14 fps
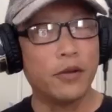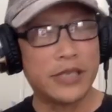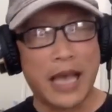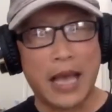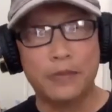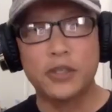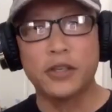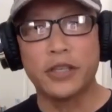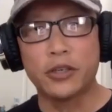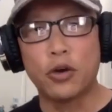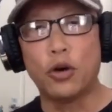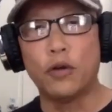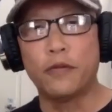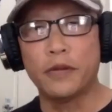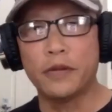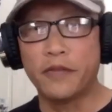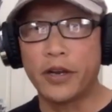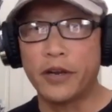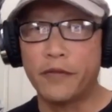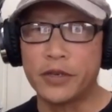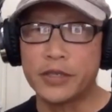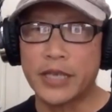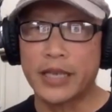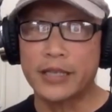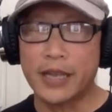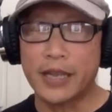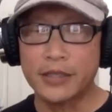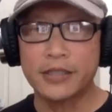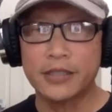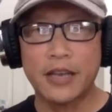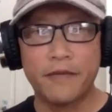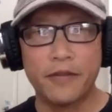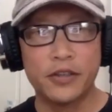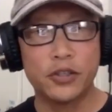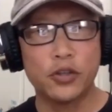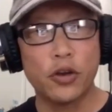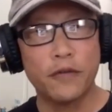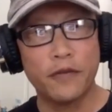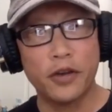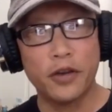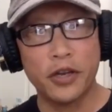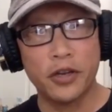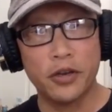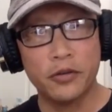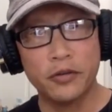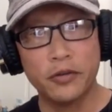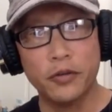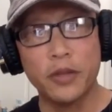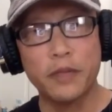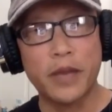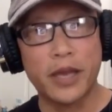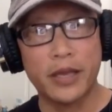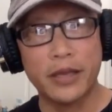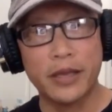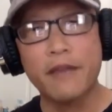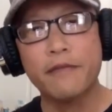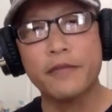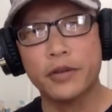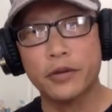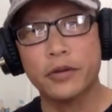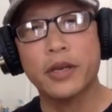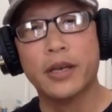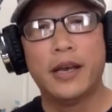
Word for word: was absolutely the goal from the very first second that I took that first toy photo with my nephew.